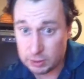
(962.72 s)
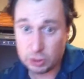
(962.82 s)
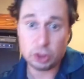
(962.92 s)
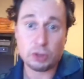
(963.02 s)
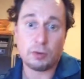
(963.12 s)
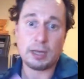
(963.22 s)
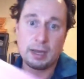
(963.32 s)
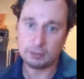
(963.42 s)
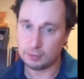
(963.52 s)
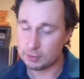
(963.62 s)
to show that
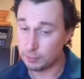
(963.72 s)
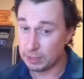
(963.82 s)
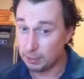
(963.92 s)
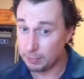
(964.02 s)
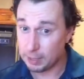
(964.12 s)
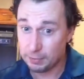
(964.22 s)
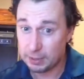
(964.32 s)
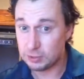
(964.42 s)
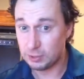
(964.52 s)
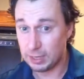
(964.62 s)
to as many people
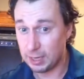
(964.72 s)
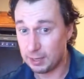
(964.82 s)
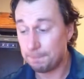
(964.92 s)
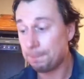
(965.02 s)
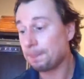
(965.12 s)
as you can